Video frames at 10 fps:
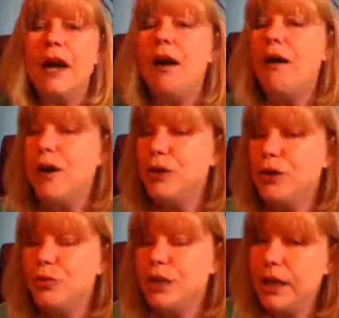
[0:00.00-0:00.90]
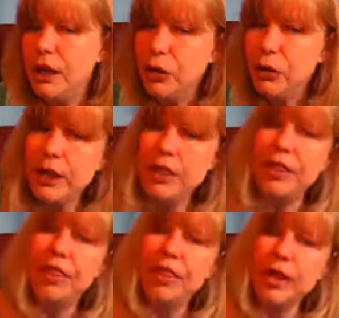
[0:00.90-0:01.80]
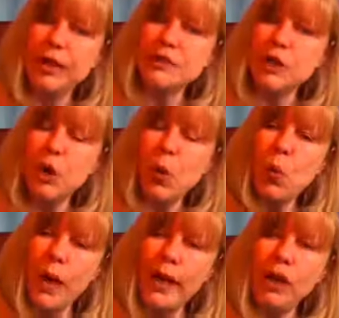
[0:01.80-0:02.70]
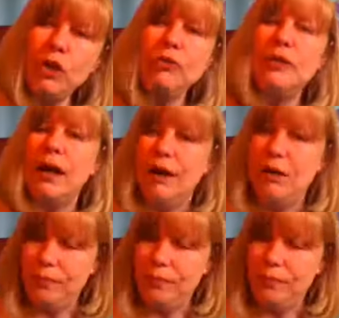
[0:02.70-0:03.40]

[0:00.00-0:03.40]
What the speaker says: Are you carrying things that are weighing you down?